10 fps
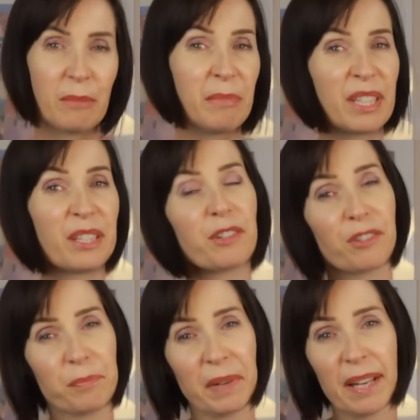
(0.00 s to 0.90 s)
But the new
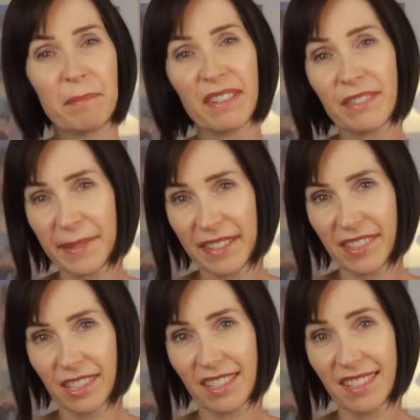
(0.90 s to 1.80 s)
group by and pivot by
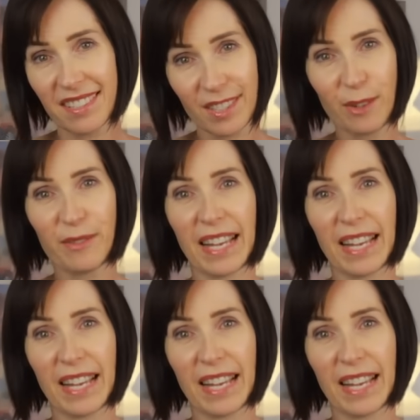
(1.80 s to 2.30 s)
functions solve